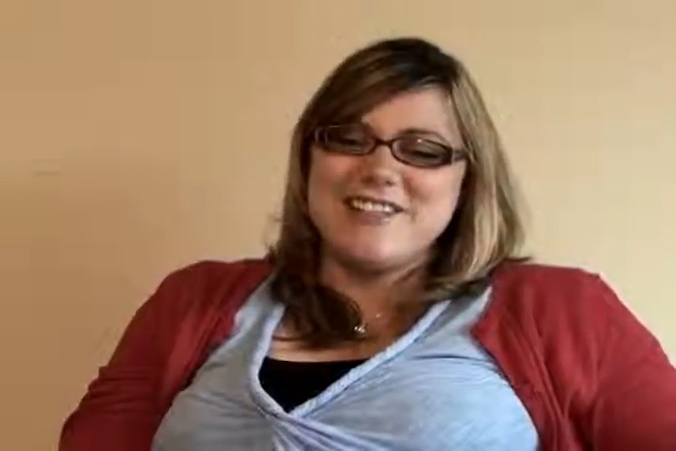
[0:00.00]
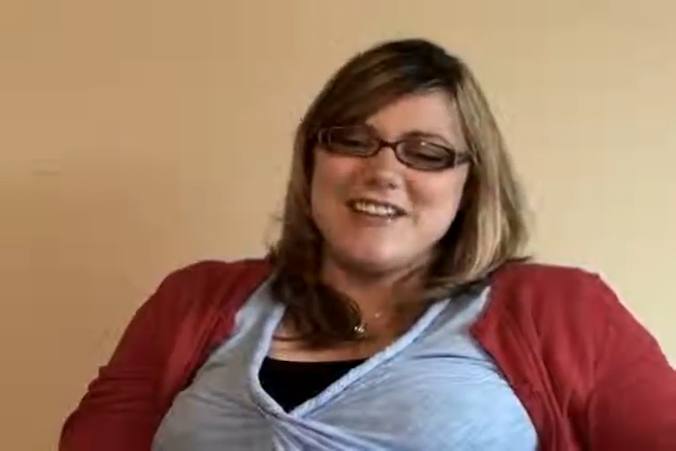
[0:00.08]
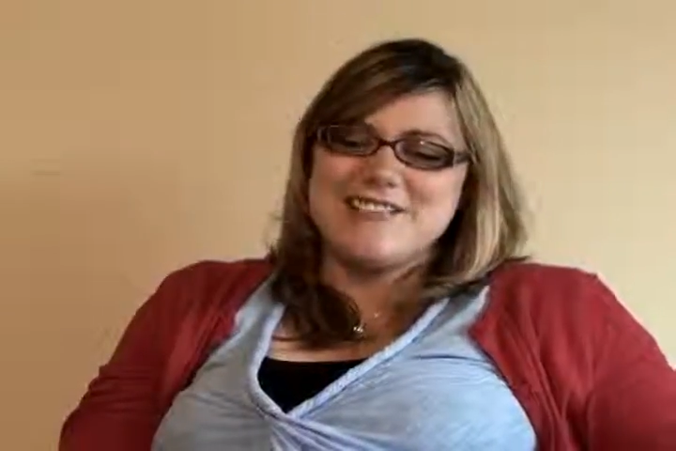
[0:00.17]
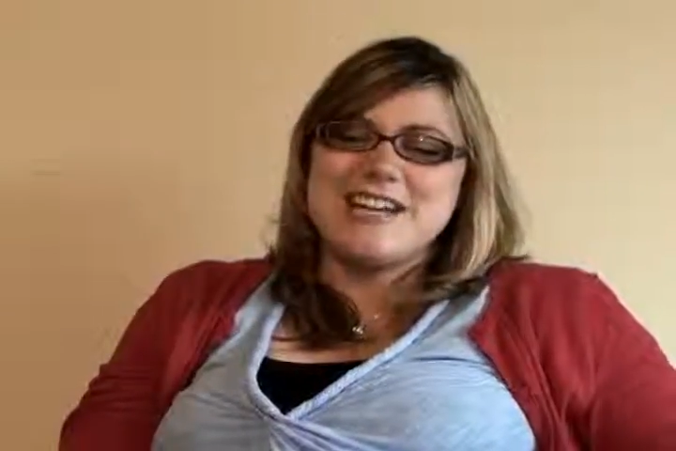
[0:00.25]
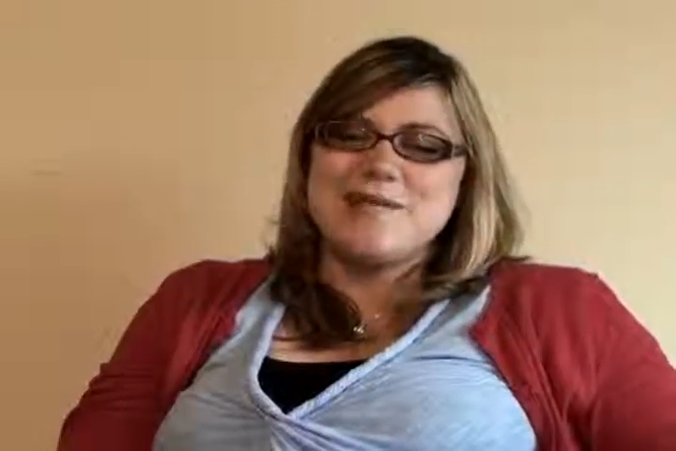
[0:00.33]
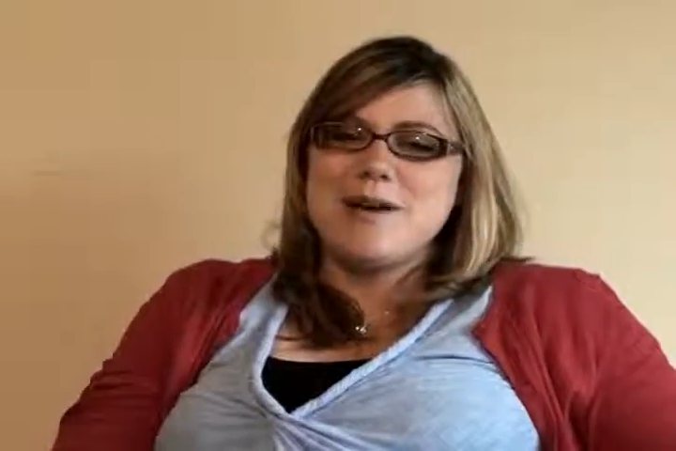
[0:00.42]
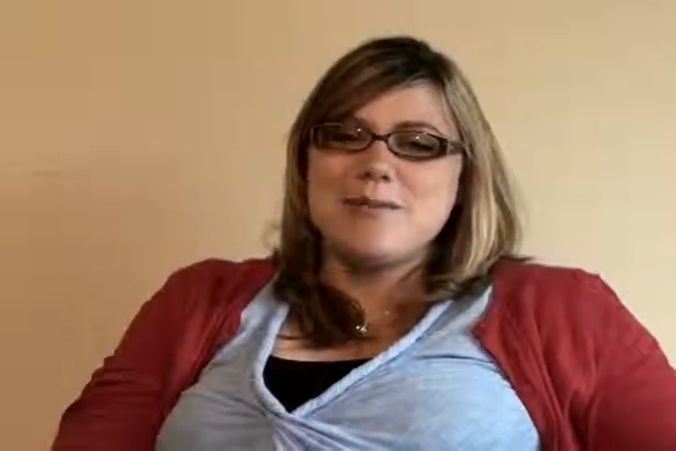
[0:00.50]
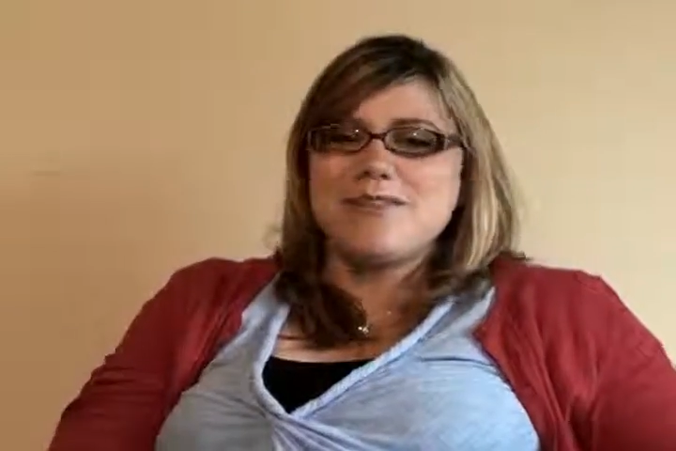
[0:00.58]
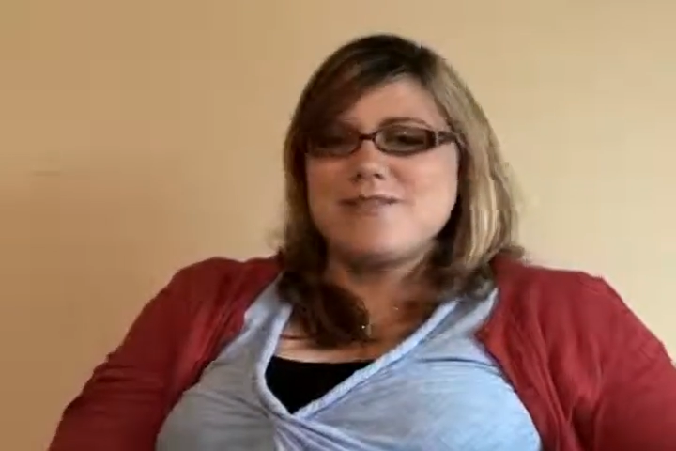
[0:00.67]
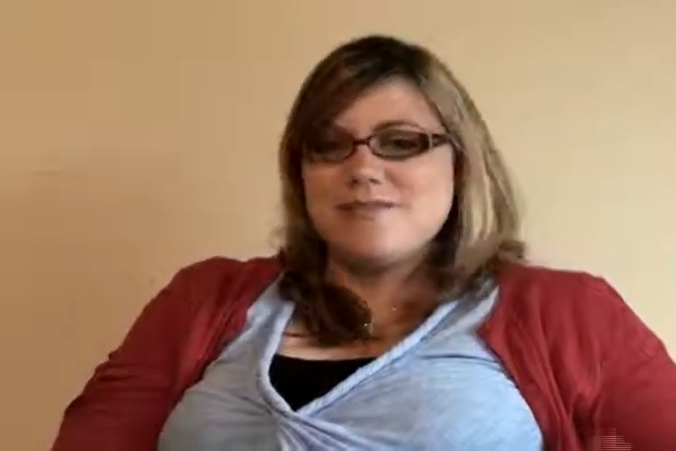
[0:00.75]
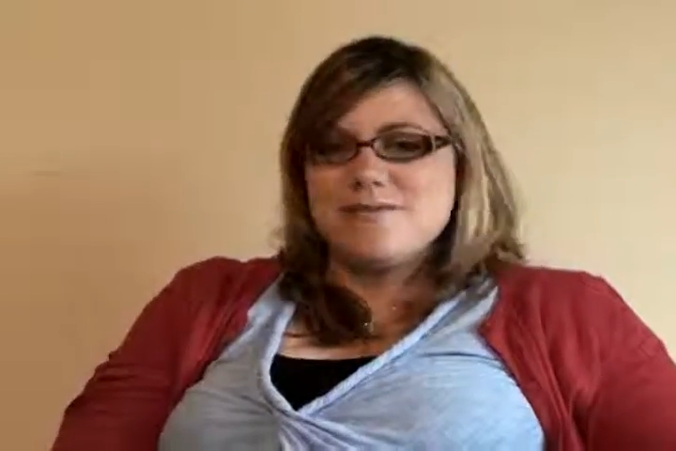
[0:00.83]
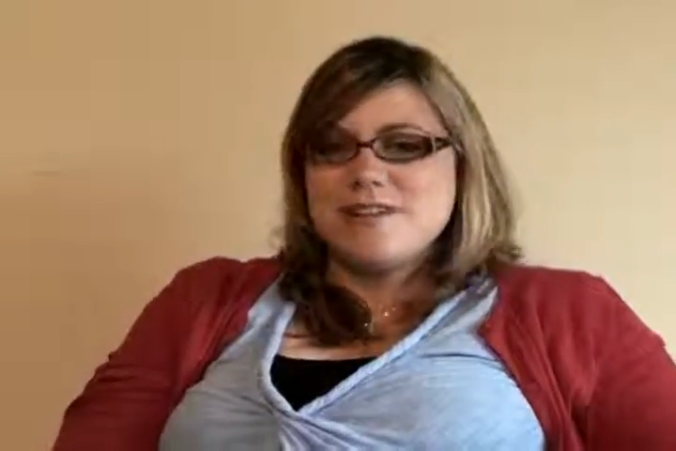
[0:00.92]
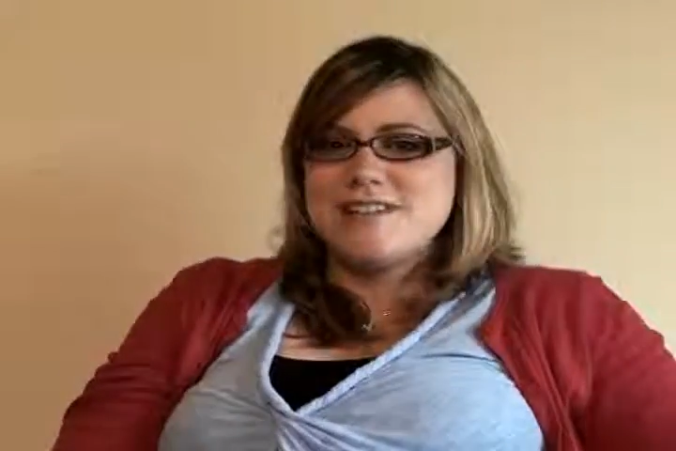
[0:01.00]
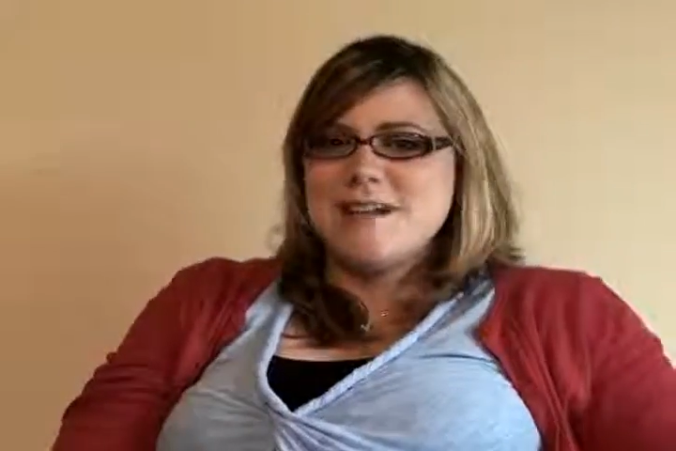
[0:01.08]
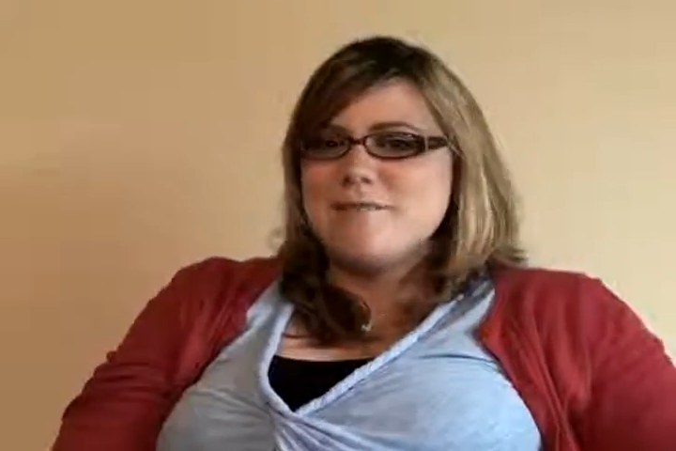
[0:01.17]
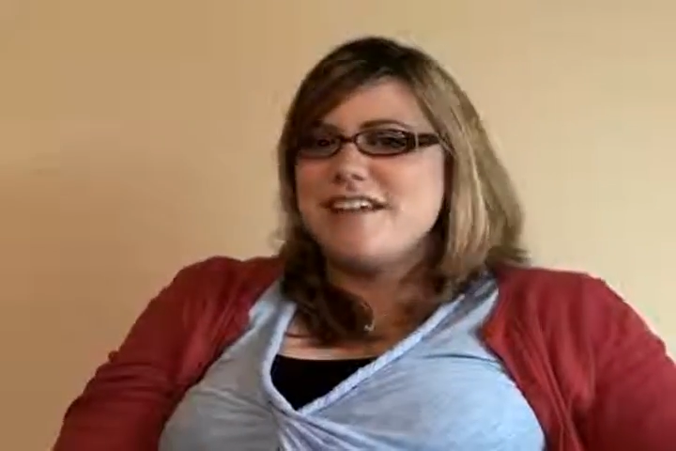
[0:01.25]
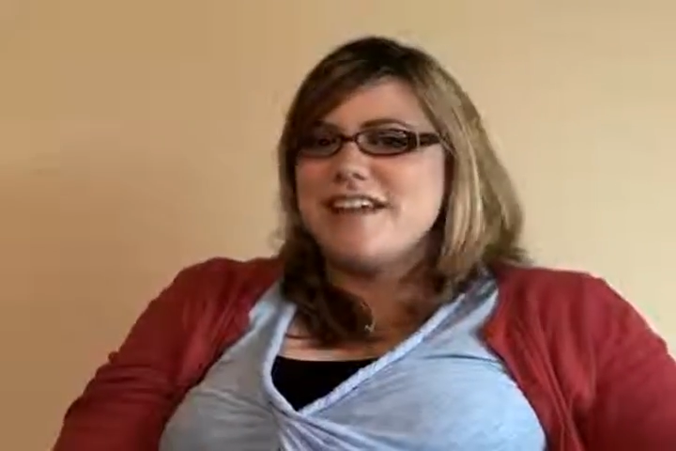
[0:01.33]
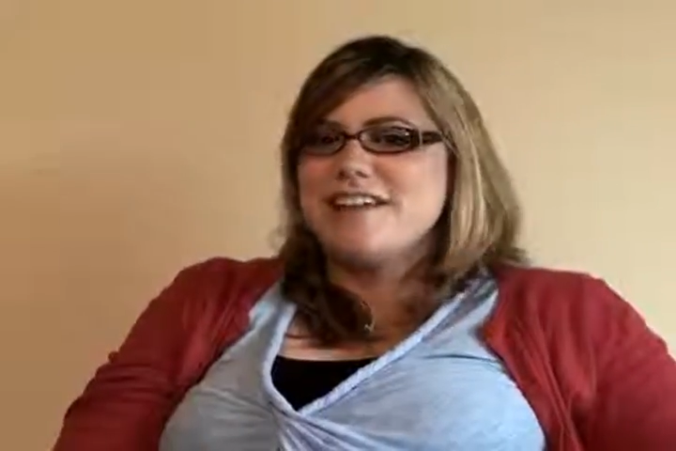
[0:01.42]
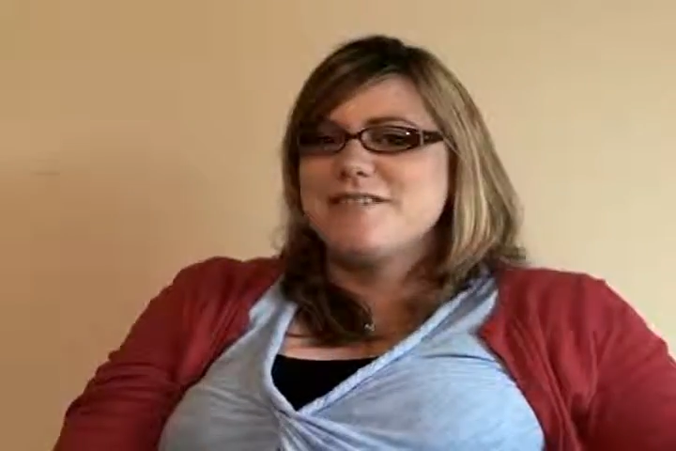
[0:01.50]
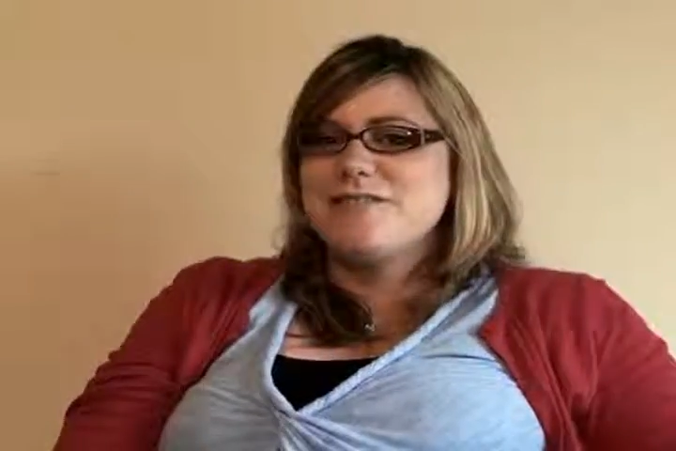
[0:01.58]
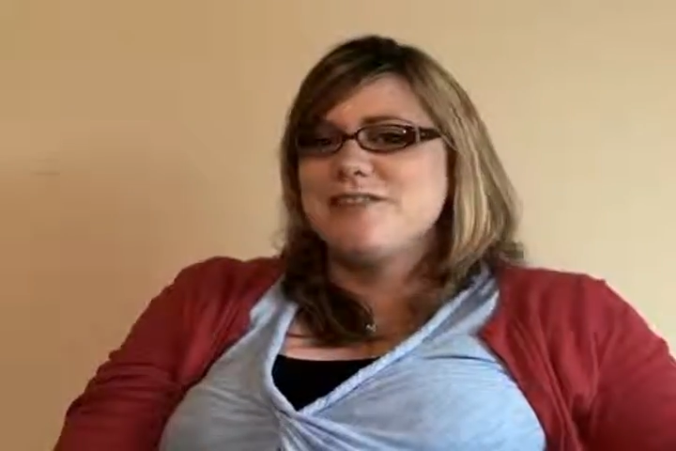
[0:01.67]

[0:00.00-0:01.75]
You have to come up with something if